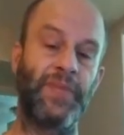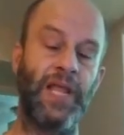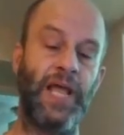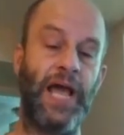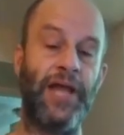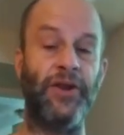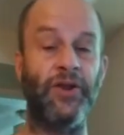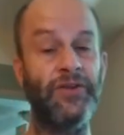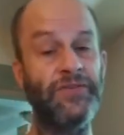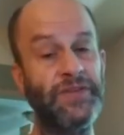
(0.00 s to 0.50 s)

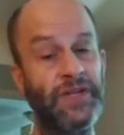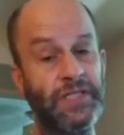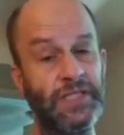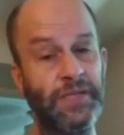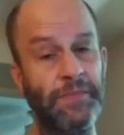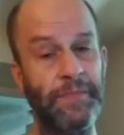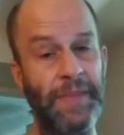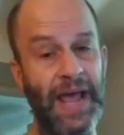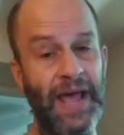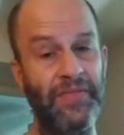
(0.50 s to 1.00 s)
I know you've done
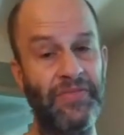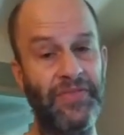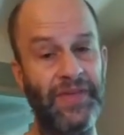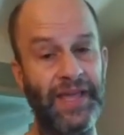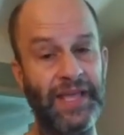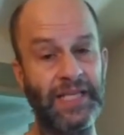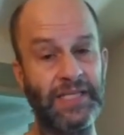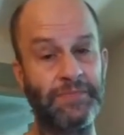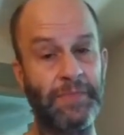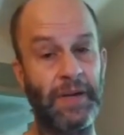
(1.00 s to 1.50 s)
some bad
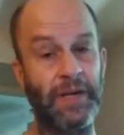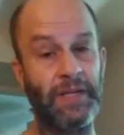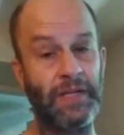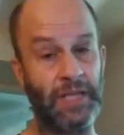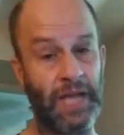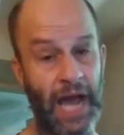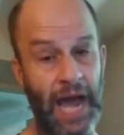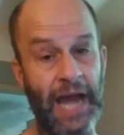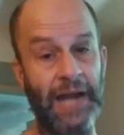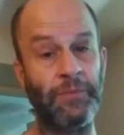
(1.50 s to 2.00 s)
things, but
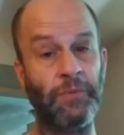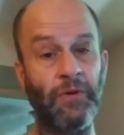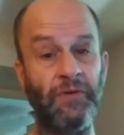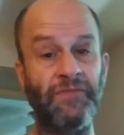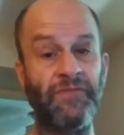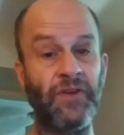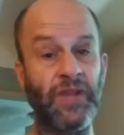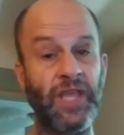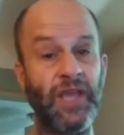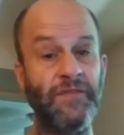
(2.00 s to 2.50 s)
God will
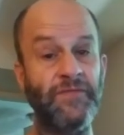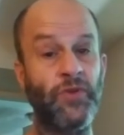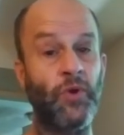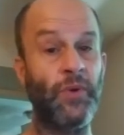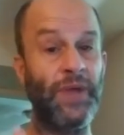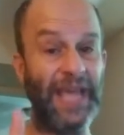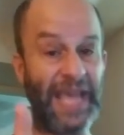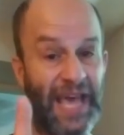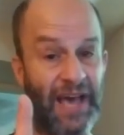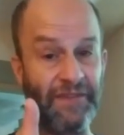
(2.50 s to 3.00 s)
forgive
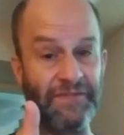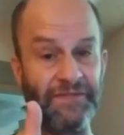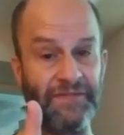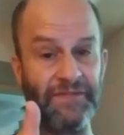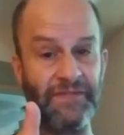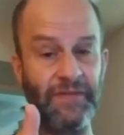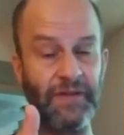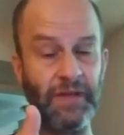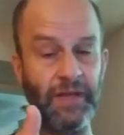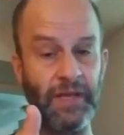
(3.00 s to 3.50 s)
you
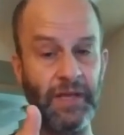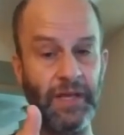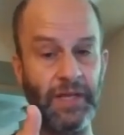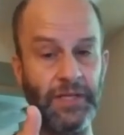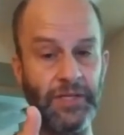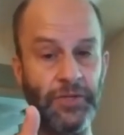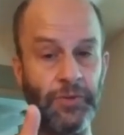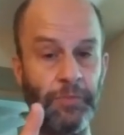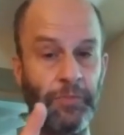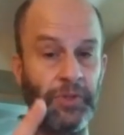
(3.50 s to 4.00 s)
if
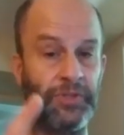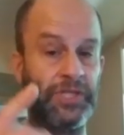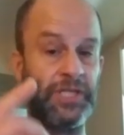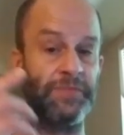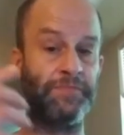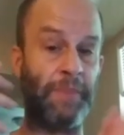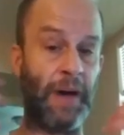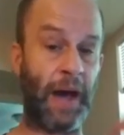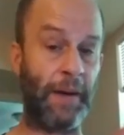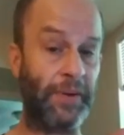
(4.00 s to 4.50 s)
you put this
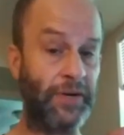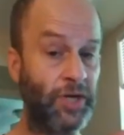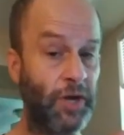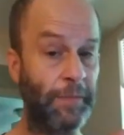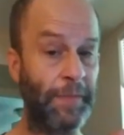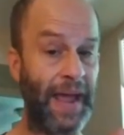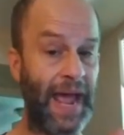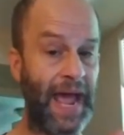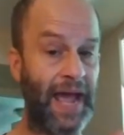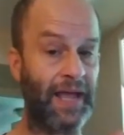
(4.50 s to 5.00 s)
bow on your
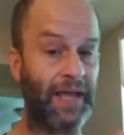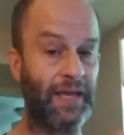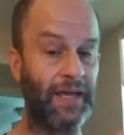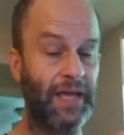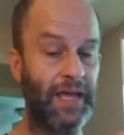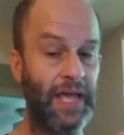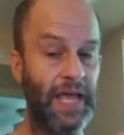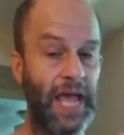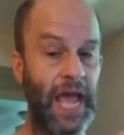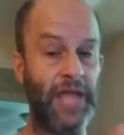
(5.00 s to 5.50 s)
back
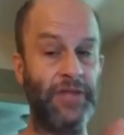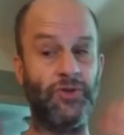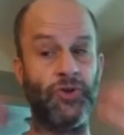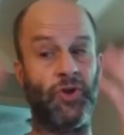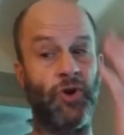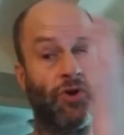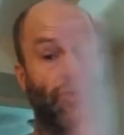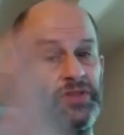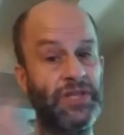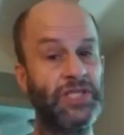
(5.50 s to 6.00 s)
and you
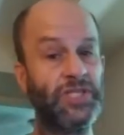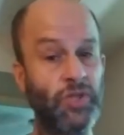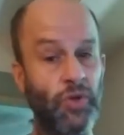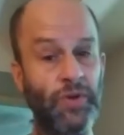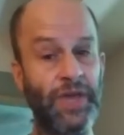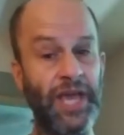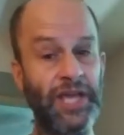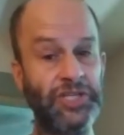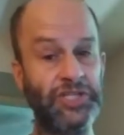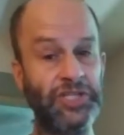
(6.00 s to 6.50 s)
go to this
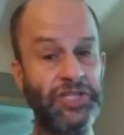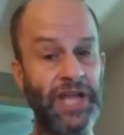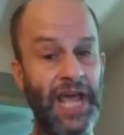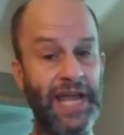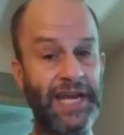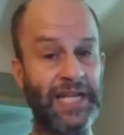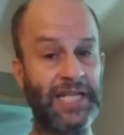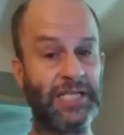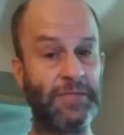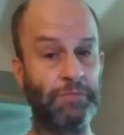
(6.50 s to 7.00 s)
location
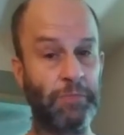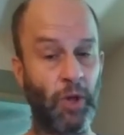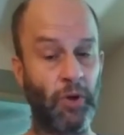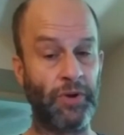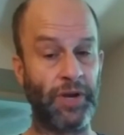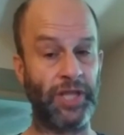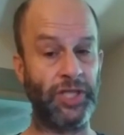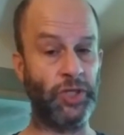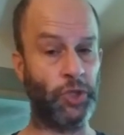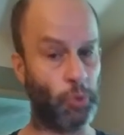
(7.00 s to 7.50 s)
and
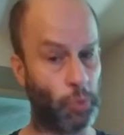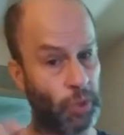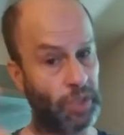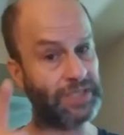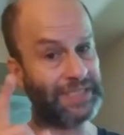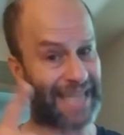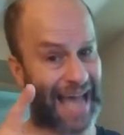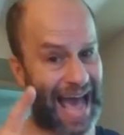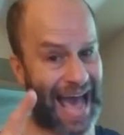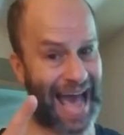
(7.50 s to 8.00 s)
explode it. You
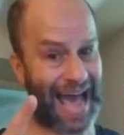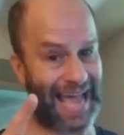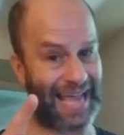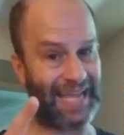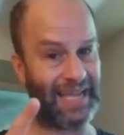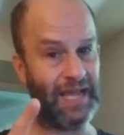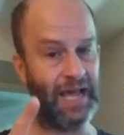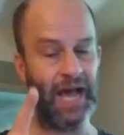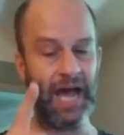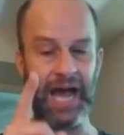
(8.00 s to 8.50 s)
will
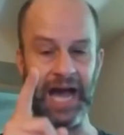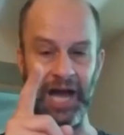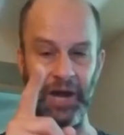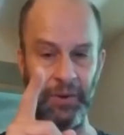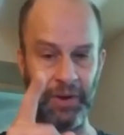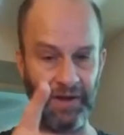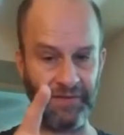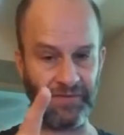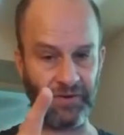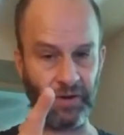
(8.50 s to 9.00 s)
die.
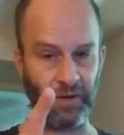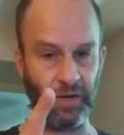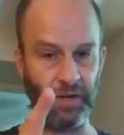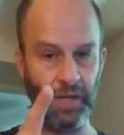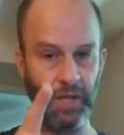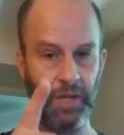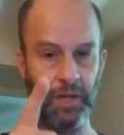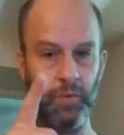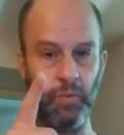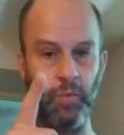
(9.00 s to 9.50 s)
However,
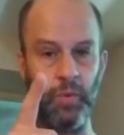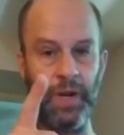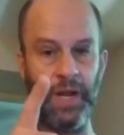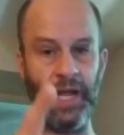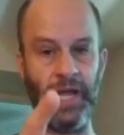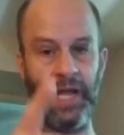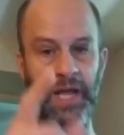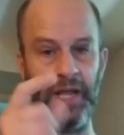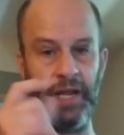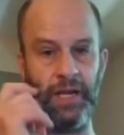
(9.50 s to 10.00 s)

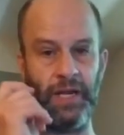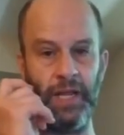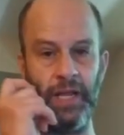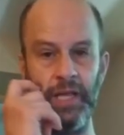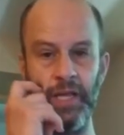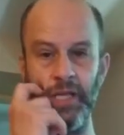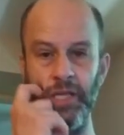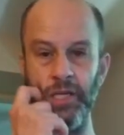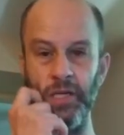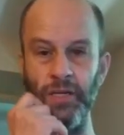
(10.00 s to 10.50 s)
when
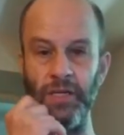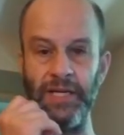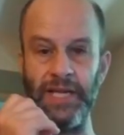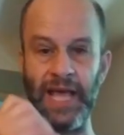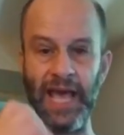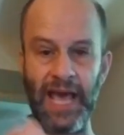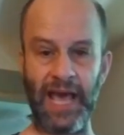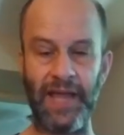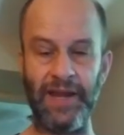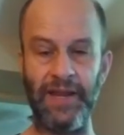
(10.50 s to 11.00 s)
you're
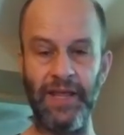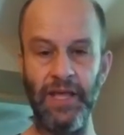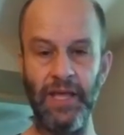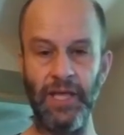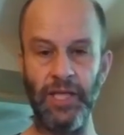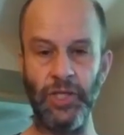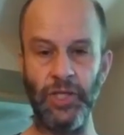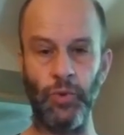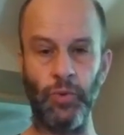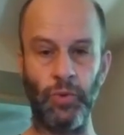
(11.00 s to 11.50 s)
dead,
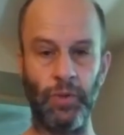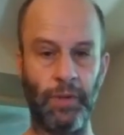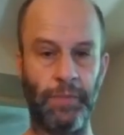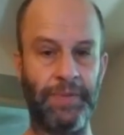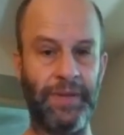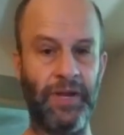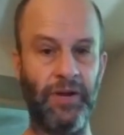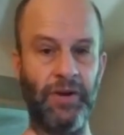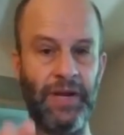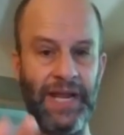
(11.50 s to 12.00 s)
you will
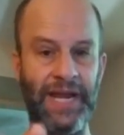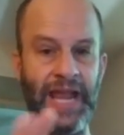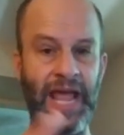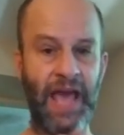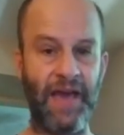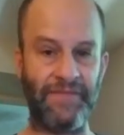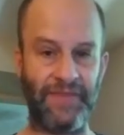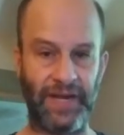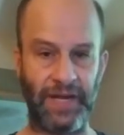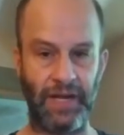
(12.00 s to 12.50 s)
appear in
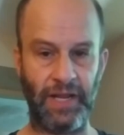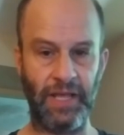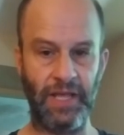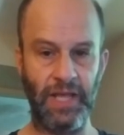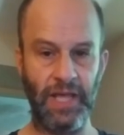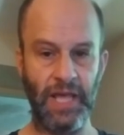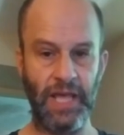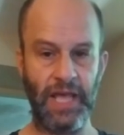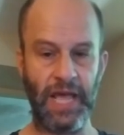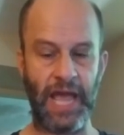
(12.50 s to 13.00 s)
heaven
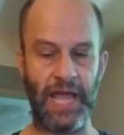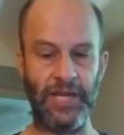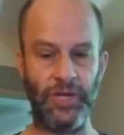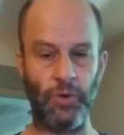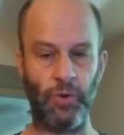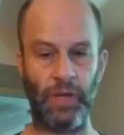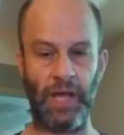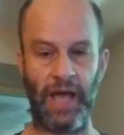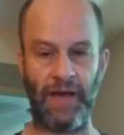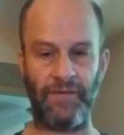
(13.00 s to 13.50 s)
and
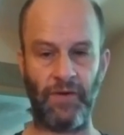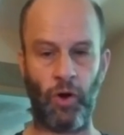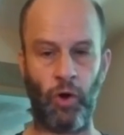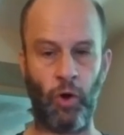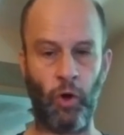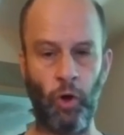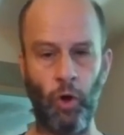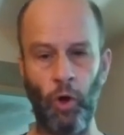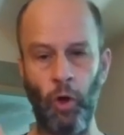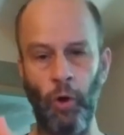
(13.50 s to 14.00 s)
you will have a
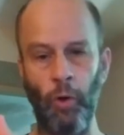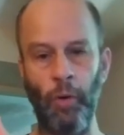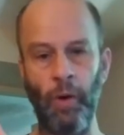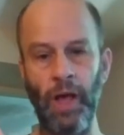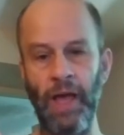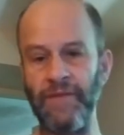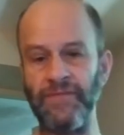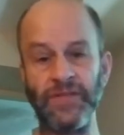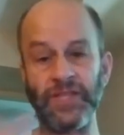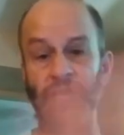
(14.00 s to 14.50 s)
whole,
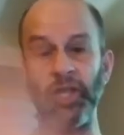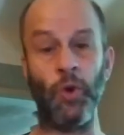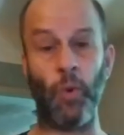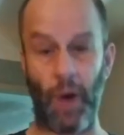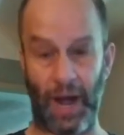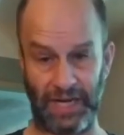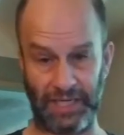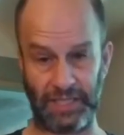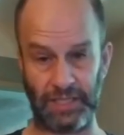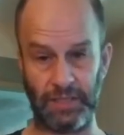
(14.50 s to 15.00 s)
everything you
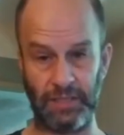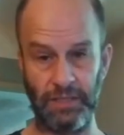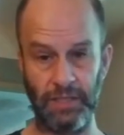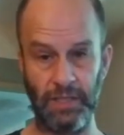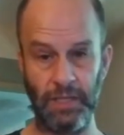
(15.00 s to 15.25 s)
want.